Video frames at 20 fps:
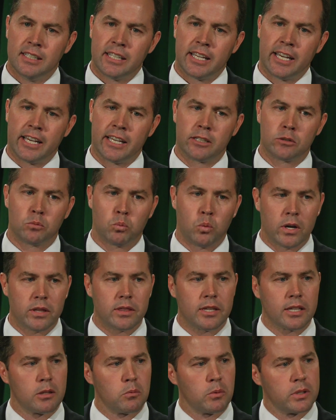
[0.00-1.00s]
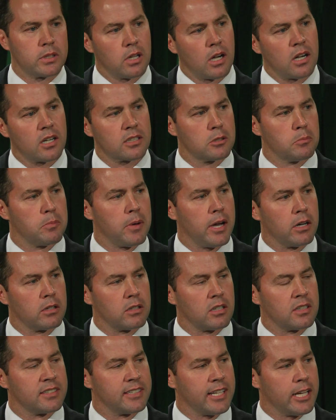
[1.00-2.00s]
And one thing that we talked
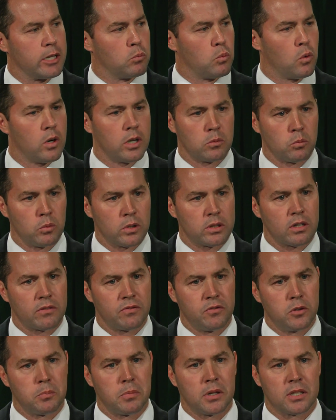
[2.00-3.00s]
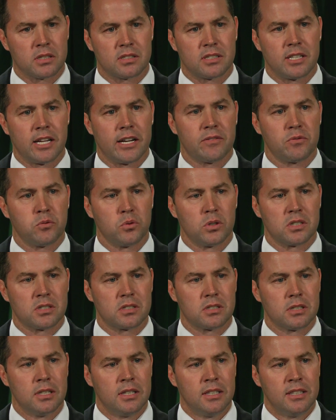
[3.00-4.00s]
about on day 1 with our football staff
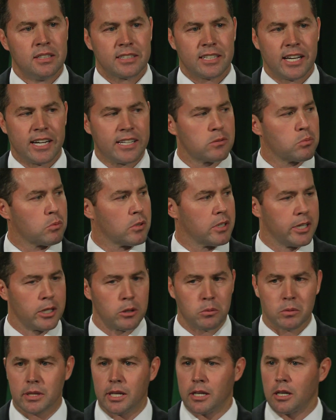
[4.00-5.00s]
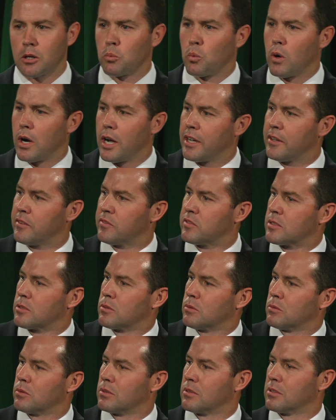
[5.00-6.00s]
was, guys, we're here without our
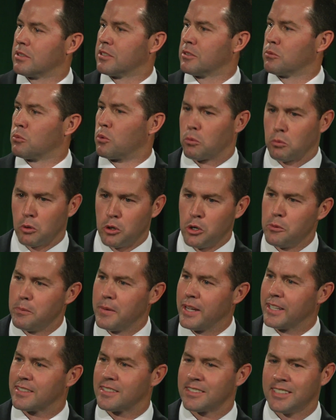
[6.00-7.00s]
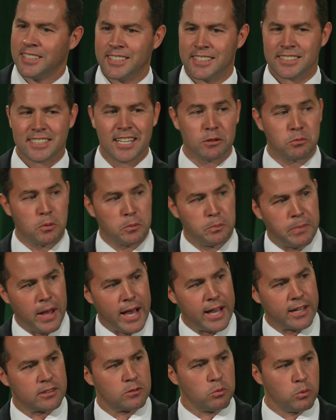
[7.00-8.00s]
wives. We're roommates. It's like we're
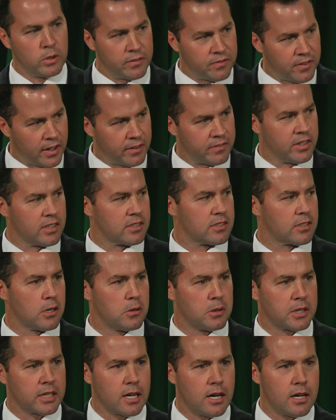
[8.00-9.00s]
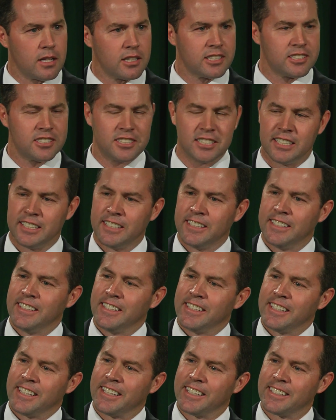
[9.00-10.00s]
back 25 years ago in college.
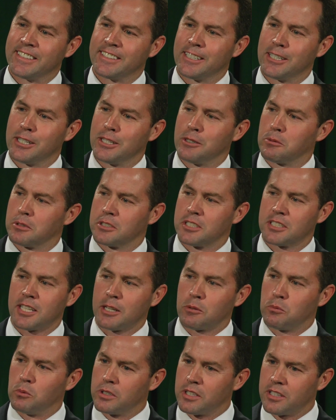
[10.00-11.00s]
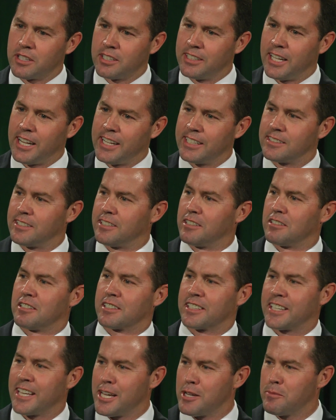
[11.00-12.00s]
And we're just like one of the knights here
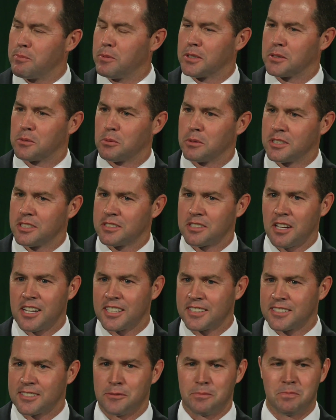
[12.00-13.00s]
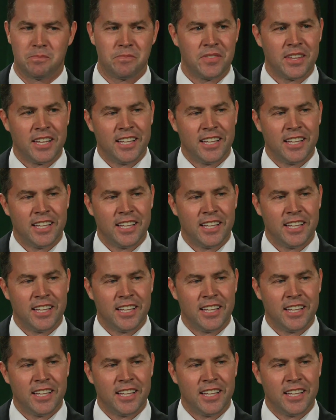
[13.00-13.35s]
on campus, which is awesome.